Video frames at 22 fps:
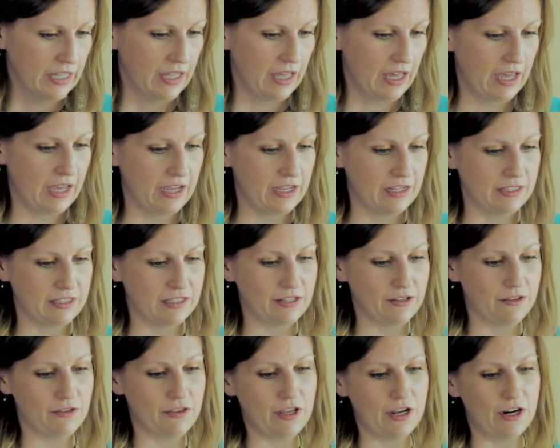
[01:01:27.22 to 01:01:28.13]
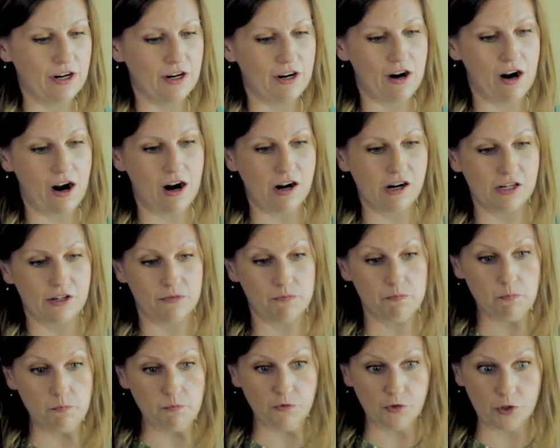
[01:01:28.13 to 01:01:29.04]
And there are
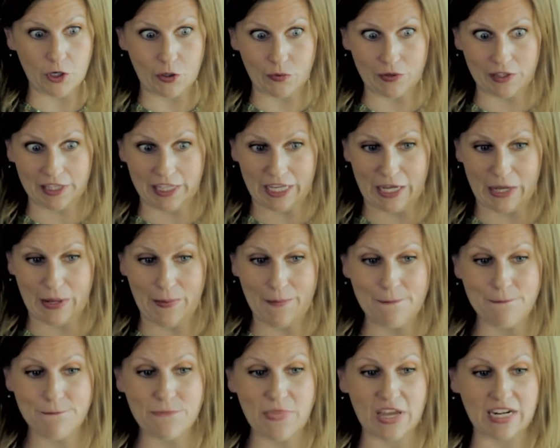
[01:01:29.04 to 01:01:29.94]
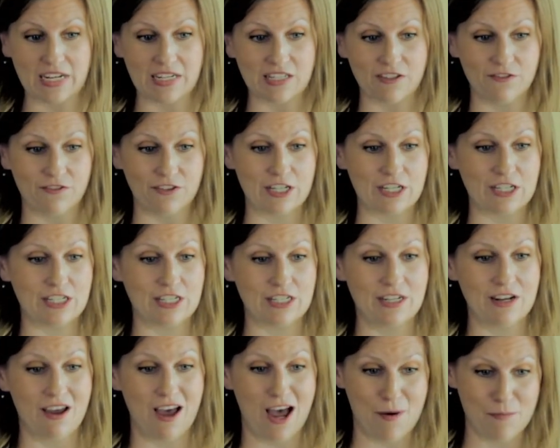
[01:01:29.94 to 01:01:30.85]
frequently many
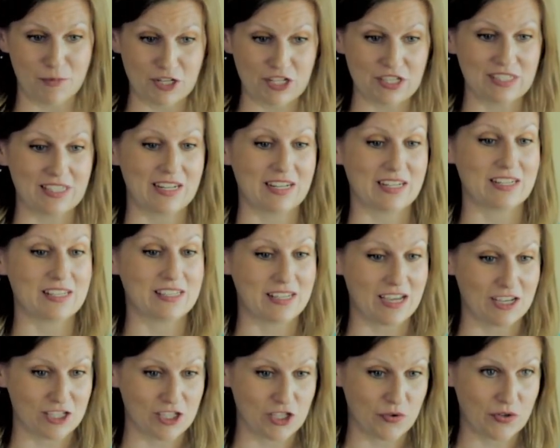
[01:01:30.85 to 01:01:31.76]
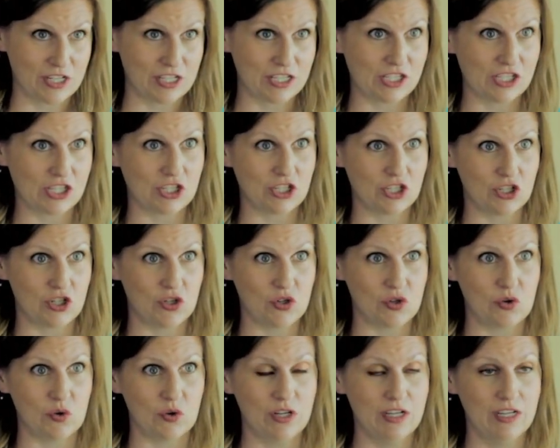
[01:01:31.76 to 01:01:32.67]
different options and accessories
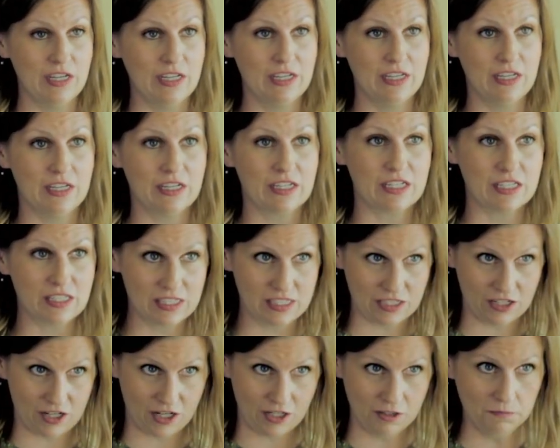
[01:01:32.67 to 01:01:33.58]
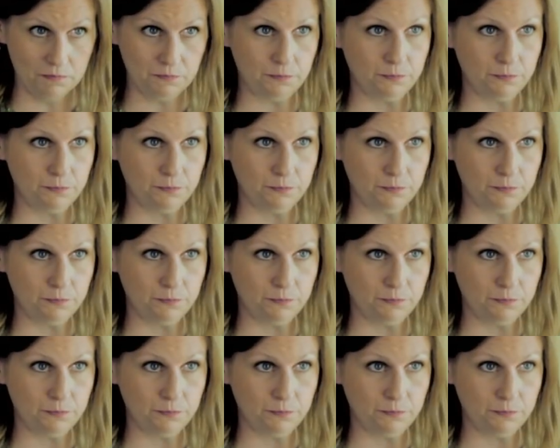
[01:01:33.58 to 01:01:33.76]
to consider,